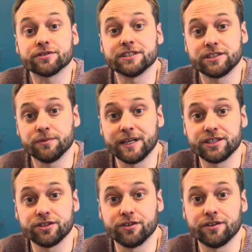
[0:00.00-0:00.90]

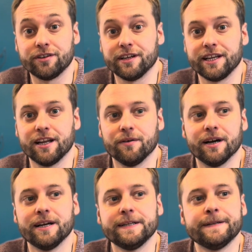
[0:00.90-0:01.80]
situation
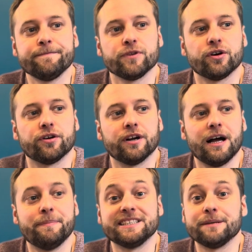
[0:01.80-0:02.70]
or
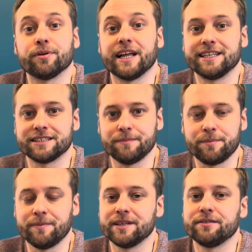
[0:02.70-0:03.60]
a busy place that
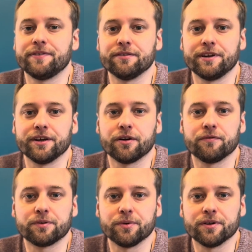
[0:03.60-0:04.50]
maybe makes you feel really
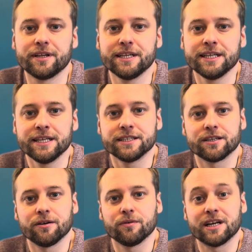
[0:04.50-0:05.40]
uncomfortable.
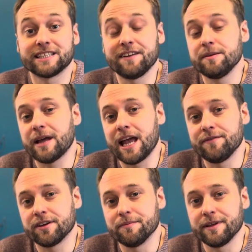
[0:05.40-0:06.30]
So a safety
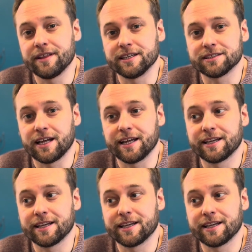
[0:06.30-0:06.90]
behavior can be things like